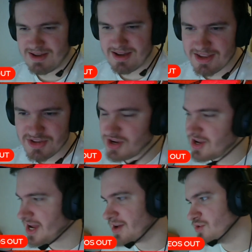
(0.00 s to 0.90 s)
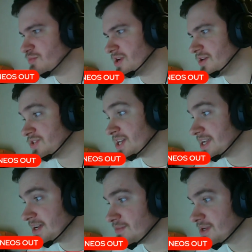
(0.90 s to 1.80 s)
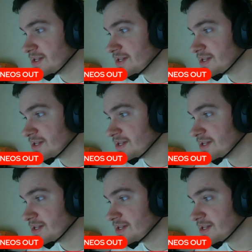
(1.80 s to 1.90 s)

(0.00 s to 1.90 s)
I don't know how you pronounce that name.